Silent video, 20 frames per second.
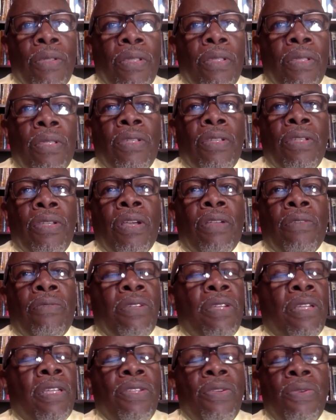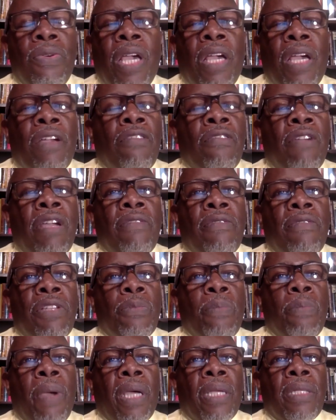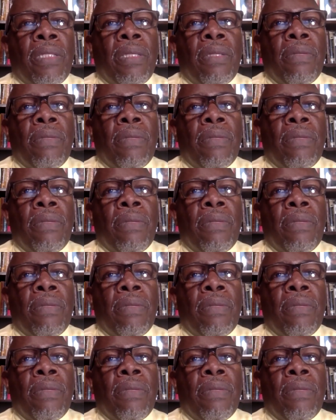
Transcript: you, have, you get great respect.